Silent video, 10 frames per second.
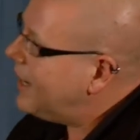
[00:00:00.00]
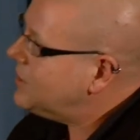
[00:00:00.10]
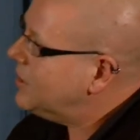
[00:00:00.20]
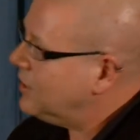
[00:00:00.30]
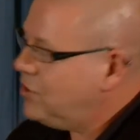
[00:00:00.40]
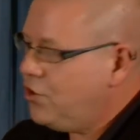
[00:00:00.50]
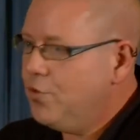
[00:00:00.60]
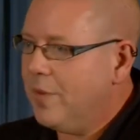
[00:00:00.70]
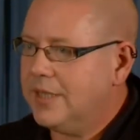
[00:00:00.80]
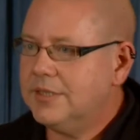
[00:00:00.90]
at
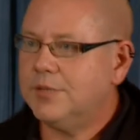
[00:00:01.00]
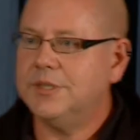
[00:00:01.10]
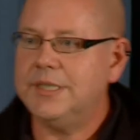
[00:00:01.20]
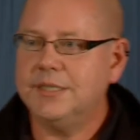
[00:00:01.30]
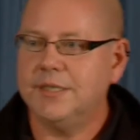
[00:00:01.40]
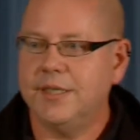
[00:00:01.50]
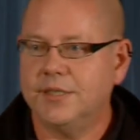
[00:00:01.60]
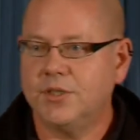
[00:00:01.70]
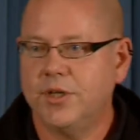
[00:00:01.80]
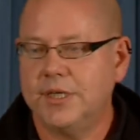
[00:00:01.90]
2 months was easily
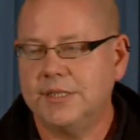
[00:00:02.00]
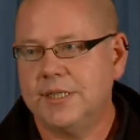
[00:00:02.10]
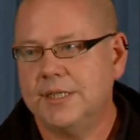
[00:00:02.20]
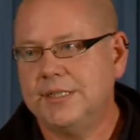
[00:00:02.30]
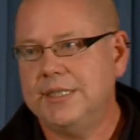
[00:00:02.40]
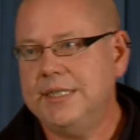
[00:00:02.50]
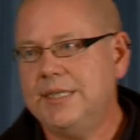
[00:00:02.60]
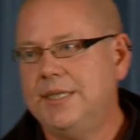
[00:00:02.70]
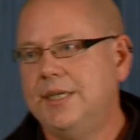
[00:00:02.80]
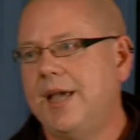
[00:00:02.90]
as good as the
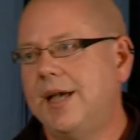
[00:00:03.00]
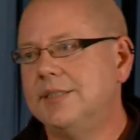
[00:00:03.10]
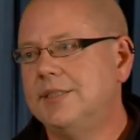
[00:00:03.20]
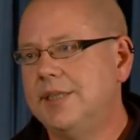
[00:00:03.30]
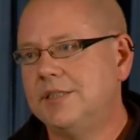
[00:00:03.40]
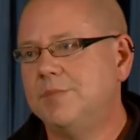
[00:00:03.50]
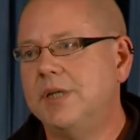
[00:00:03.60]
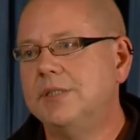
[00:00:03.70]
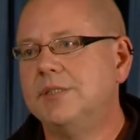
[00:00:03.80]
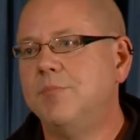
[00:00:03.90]
CT at 6
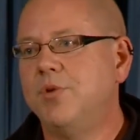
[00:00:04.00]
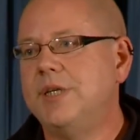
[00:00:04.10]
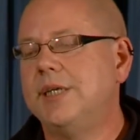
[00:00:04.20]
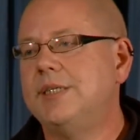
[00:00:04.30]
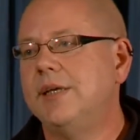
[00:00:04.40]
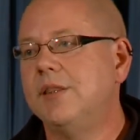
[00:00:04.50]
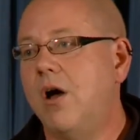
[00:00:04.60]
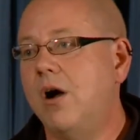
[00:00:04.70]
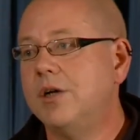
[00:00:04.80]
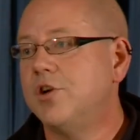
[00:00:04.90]
months in predicting
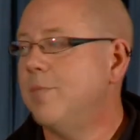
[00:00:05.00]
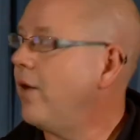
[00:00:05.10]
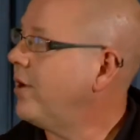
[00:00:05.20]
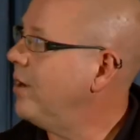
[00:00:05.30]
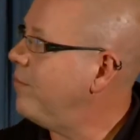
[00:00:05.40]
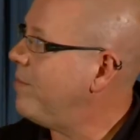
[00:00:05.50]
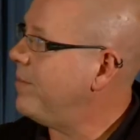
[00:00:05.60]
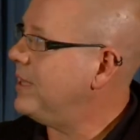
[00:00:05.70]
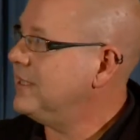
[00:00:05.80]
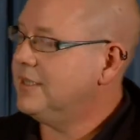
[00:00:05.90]
long-term outcome.
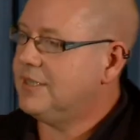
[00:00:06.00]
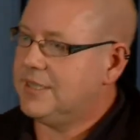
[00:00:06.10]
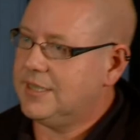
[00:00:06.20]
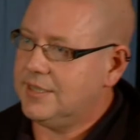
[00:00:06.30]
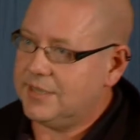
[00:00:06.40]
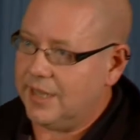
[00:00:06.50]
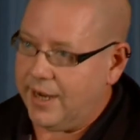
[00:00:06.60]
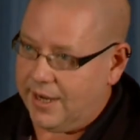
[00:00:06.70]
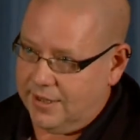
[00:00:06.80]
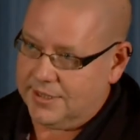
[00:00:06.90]
Remember, this
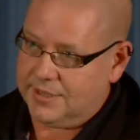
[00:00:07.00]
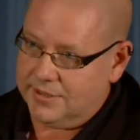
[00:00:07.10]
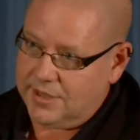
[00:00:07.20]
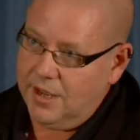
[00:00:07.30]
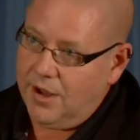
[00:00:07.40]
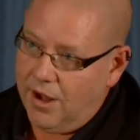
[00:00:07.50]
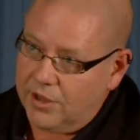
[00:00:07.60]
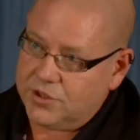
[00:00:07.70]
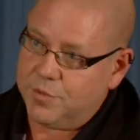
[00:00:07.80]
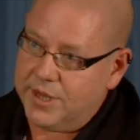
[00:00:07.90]
is
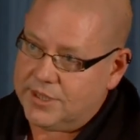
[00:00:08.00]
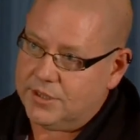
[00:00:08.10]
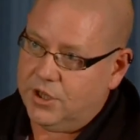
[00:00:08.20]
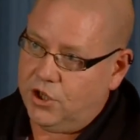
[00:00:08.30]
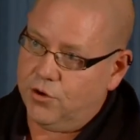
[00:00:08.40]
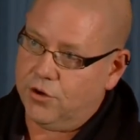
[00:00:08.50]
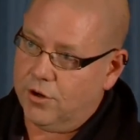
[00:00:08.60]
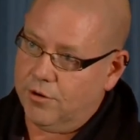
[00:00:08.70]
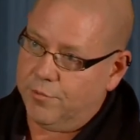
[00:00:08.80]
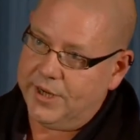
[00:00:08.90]
ultimate
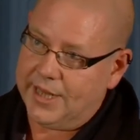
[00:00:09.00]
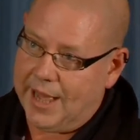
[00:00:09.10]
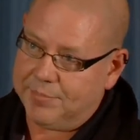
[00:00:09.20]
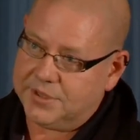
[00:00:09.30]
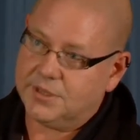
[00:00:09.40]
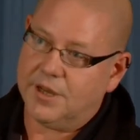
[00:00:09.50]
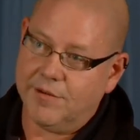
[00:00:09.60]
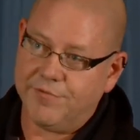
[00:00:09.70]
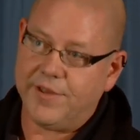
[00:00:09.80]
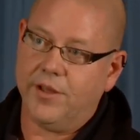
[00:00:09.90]
cure, relapse,
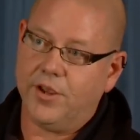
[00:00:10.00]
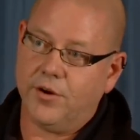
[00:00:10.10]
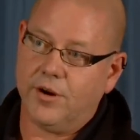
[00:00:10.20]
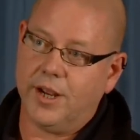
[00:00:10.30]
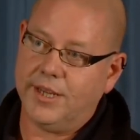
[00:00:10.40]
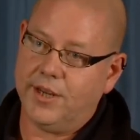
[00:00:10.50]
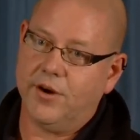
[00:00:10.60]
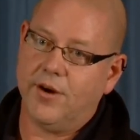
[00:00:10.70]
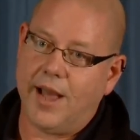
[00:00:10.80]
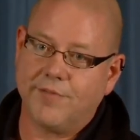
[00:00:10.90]
failure a
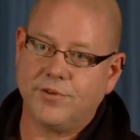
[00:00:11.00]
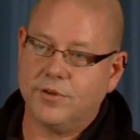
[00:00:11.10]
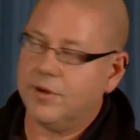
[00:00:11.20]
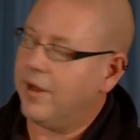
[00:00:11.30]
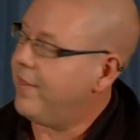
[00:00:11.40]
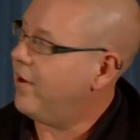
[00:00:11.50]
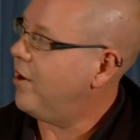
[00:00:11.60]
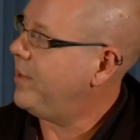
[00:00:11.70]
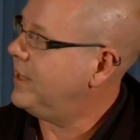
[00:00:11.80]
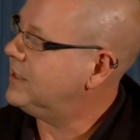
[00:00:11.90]
year after a
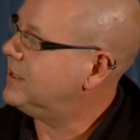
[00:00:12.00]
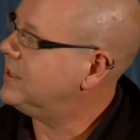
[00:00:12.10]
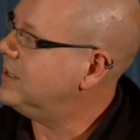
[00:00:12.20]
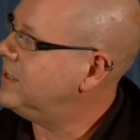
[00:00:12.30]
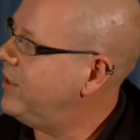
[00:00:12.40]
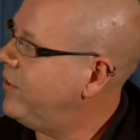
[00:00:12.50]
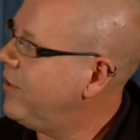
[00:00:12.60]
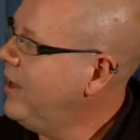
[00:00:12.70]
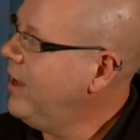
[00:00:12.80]
therapy is discontinued.